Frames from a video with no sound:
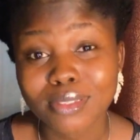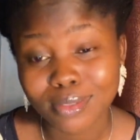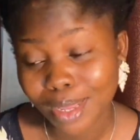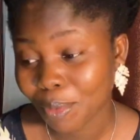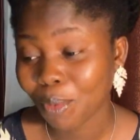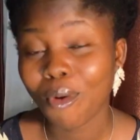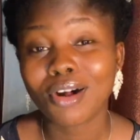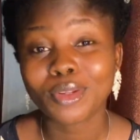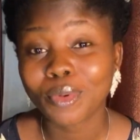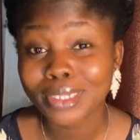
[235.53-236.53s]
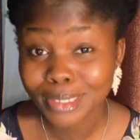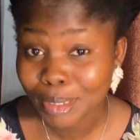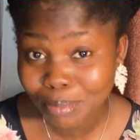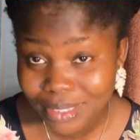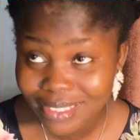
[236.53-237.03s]
like we call it wet
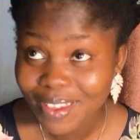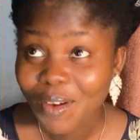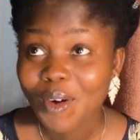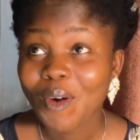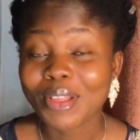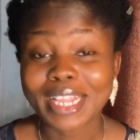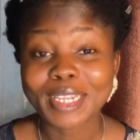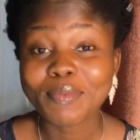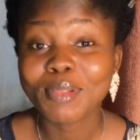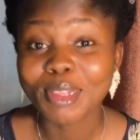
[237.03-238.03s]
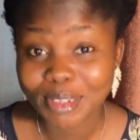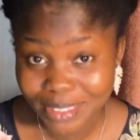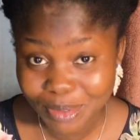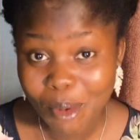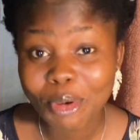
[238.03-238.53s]
lips, or a lip
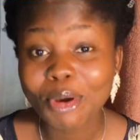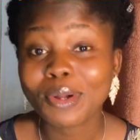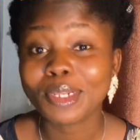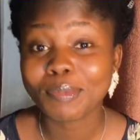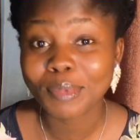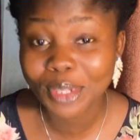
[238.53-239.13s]
gloss, what we call lip